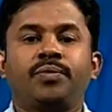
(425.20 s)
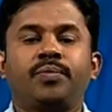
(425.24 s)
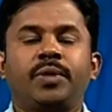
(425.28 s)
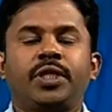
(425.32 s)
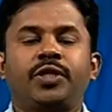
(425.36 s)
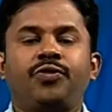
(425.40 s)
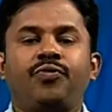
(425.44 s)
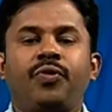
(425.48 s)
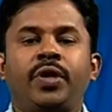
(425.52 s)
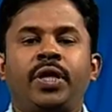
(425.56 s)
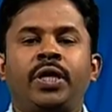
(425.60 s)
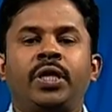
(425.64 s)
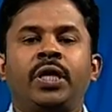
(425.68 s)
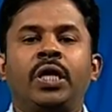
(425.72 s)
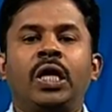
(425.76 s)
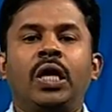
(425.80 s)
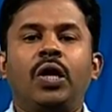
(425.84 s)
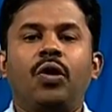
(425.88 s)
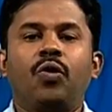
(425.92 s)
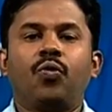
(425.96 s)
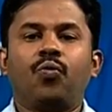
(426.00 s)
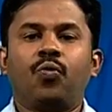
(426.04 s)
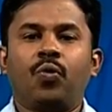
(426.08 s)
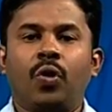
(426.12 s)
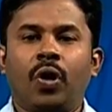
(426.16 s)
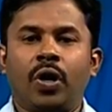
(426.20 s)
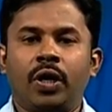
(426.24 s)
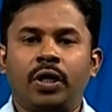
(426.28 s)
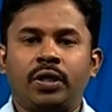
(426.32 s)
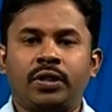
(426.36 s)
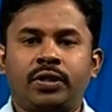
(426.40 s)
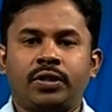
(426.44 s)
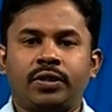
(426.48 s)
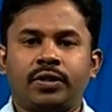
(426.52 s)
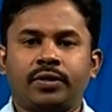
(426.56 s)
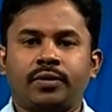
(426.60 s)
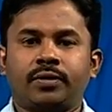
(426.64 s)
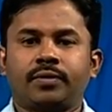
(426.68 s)
between
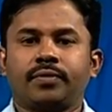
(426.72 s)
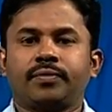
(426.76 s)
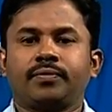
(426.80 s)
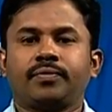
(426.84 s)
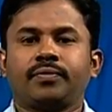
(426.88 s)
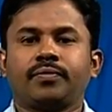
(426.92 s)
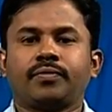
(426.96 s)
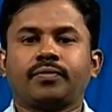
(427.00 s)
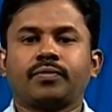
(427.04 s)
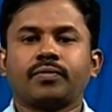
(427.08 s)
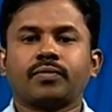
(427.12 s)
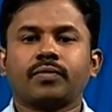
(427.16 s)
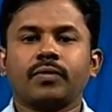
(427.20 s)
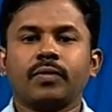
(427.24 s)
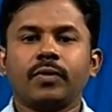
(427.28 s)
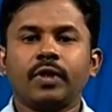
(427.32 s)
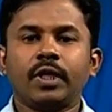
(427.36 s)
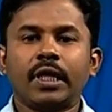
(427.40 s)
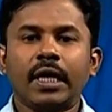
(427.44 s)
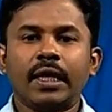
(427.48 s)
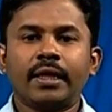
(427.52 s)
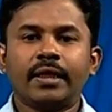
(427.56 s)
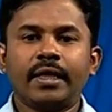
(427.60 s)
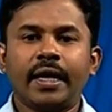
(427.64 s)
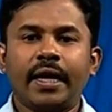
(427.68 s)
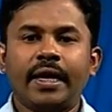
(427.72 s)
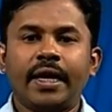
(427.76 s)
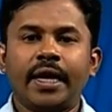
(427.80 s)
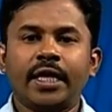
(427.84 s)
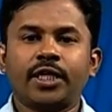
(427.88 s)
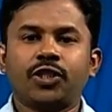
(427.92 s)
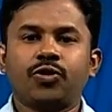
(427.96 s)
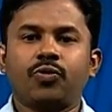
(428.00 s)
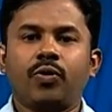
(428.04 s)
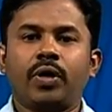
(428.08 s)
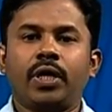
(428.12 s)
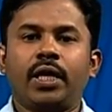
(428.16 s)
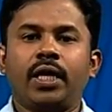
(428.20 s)
words. The
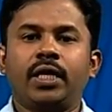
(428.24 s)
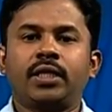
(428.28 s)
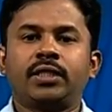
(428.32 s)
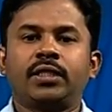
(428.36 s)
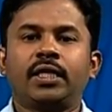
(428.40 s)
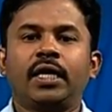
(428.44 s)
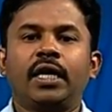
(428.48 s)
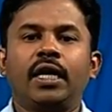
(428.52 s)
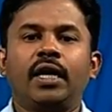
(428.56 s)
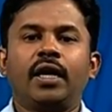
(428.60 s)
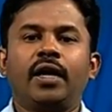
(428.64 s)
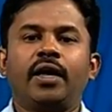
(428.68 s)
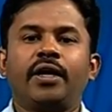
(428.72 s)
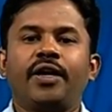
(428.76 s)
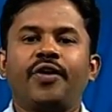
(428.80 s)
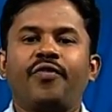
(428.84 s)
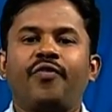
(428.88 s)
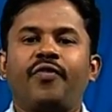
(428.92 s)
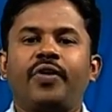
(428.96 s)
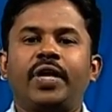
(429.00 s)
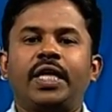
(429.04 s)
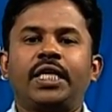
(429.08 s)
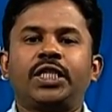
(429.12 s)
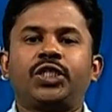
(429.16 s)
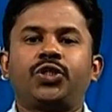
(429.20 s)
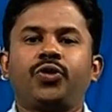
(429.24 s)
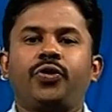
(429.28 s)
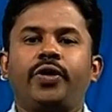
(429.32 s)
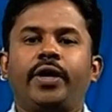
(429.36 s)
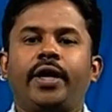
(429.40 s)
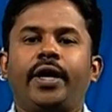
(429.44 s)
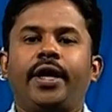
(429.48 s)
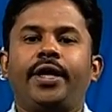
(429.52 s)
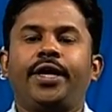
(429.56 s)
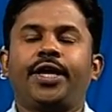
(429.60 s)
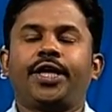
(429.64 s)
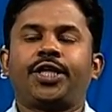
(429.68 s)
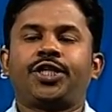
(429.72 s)
next one is referring to
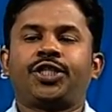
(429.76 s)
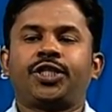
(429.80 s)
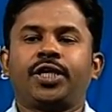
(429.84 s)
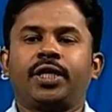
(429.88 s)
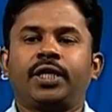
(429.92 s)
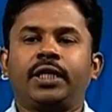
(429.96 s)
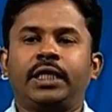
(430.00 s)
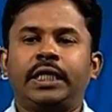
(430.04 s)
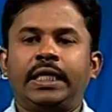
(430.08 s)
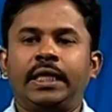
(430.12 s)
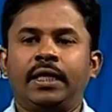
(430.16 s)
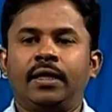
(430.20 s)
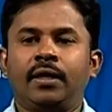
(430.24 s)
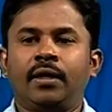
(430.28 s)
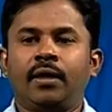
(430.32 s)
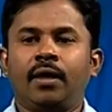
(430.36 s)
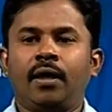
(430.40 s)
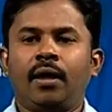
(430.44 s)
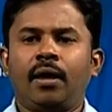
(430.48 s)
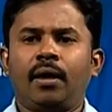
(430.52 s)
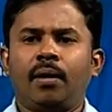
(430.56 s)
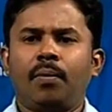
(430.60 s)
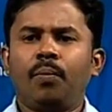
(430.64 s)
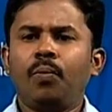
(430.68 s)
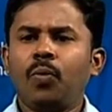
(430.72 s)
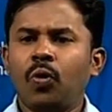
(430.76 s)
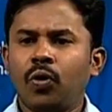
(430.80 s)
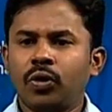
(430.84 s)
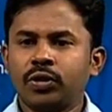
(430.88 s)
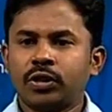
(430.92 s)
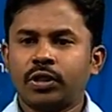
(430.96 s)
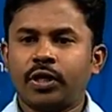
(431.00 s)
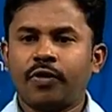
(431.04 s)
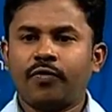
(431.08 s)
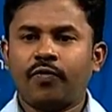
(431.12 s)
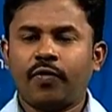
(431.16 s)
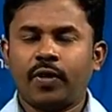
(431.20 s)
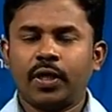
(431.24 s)
a dictionary. Most
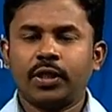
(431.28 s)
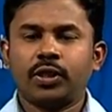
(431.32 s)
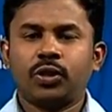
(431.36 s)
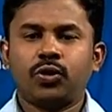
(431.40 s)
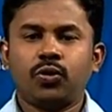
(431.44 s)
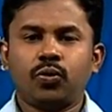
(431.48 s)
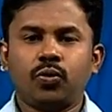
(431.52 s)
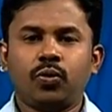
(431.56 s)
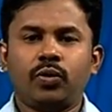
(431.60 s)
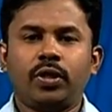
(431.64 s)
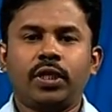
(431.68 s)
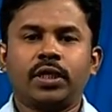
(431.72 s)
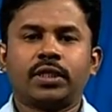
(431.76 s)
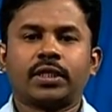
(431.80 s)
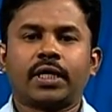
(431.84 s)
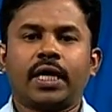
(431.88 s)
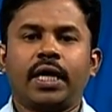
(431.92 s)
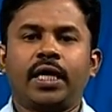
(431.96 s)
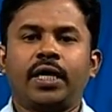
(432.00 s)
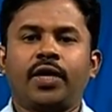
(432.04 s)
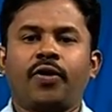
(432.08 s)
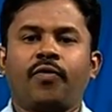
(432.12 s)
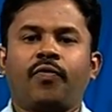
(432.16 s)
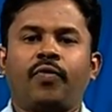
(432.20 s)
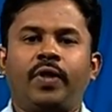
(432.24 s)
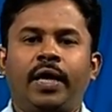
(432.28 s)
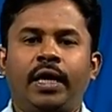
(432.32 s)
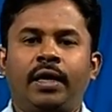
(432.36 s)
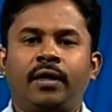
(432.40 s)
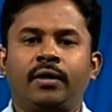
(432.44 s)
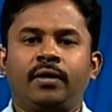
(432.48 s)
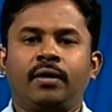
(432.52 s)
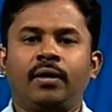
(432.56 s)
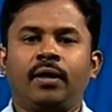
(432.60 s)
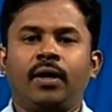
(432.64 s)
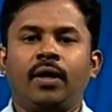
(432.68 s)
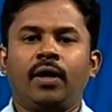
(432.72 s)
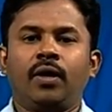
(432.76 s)
of us do this kind of thing,
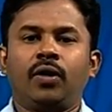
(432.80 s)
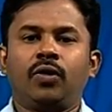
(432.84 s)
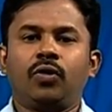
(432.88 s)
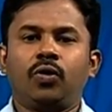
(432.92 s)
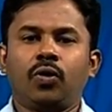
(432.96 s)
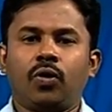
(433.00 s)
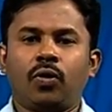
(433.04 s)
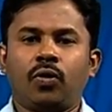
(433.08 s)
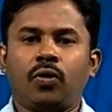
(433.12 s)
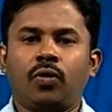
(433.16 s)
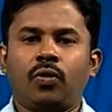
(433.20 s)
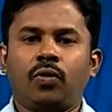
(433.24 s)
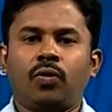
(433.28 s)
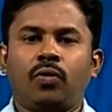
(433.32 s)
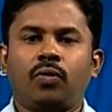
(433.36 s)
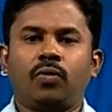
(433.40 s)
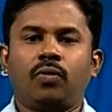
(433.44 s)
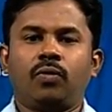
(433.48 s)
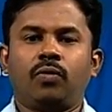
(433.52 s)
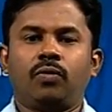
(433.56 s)
though